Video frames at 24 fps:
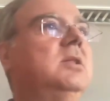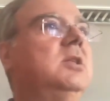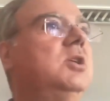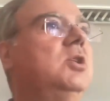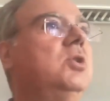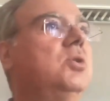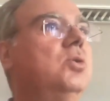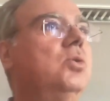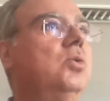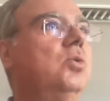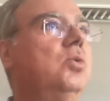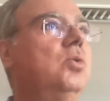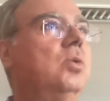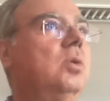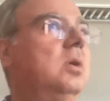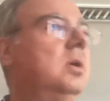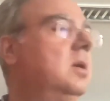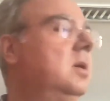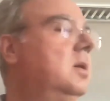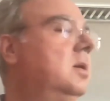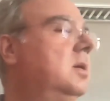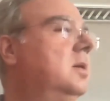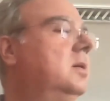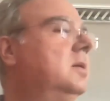
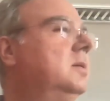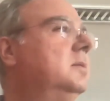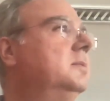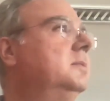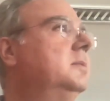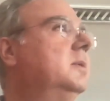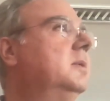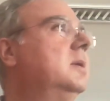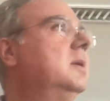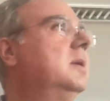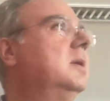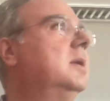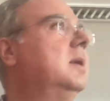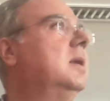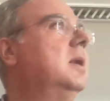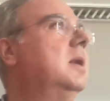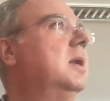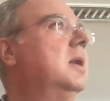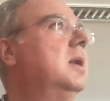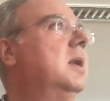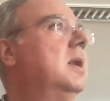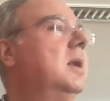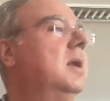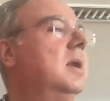new
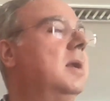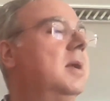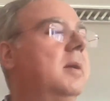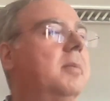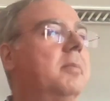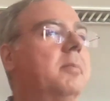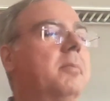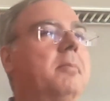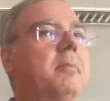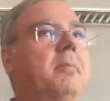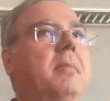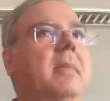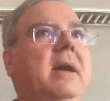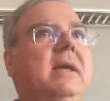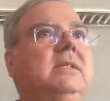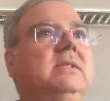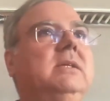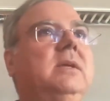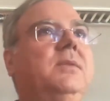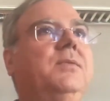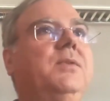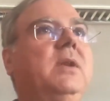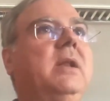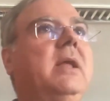
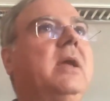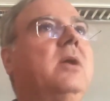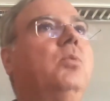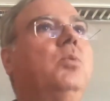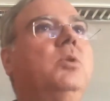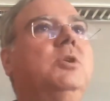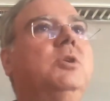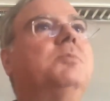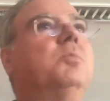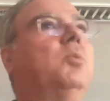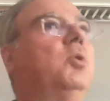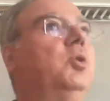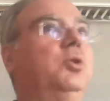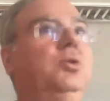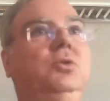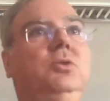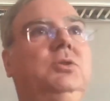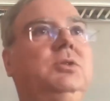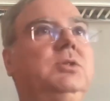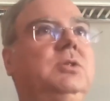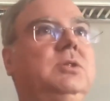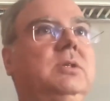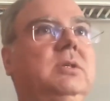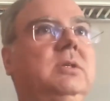massive language
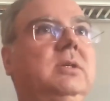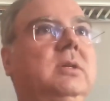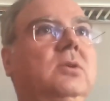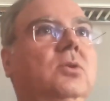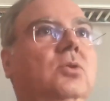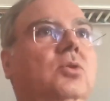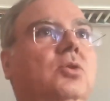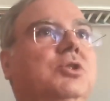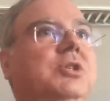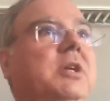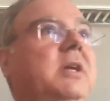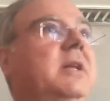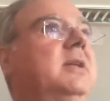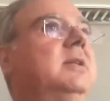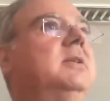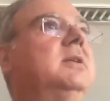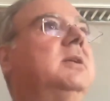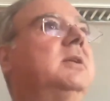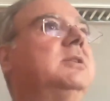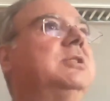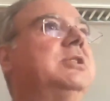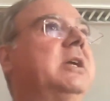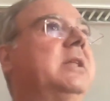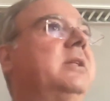models or
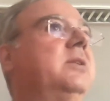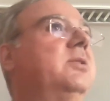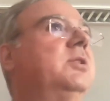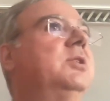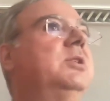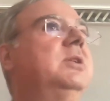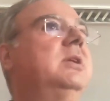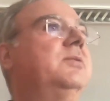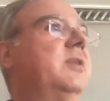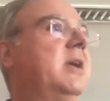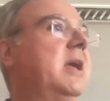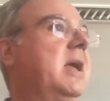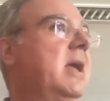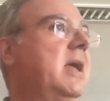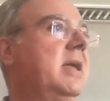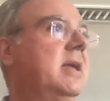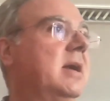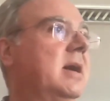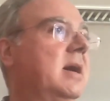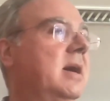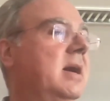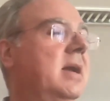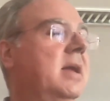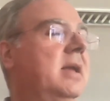generative
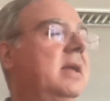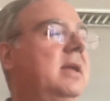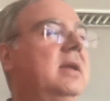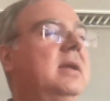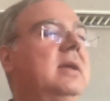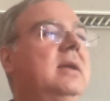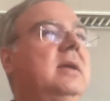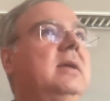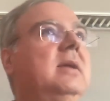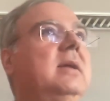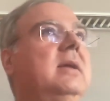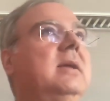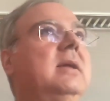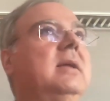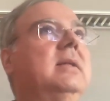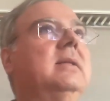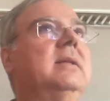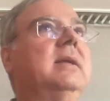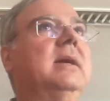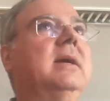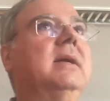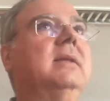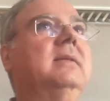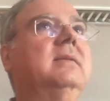AI
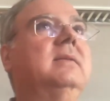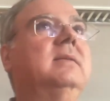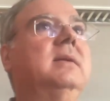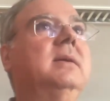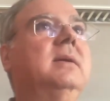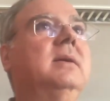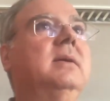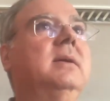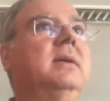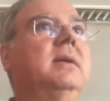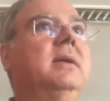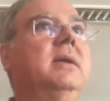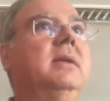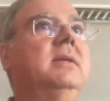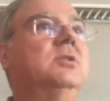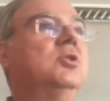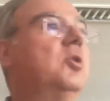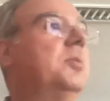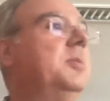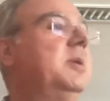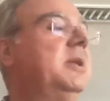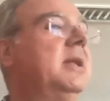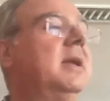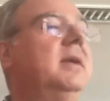that is
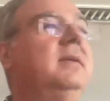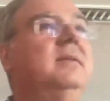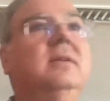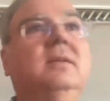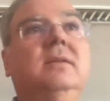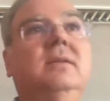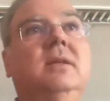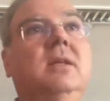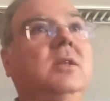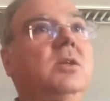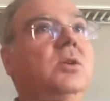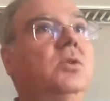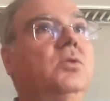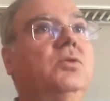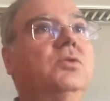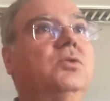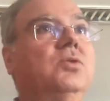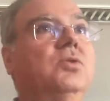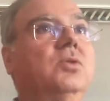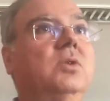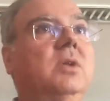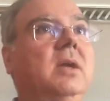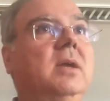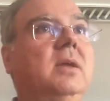dominating the
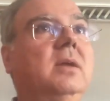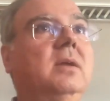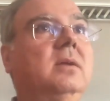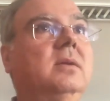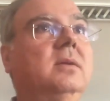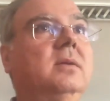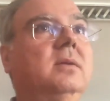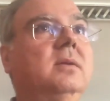news today.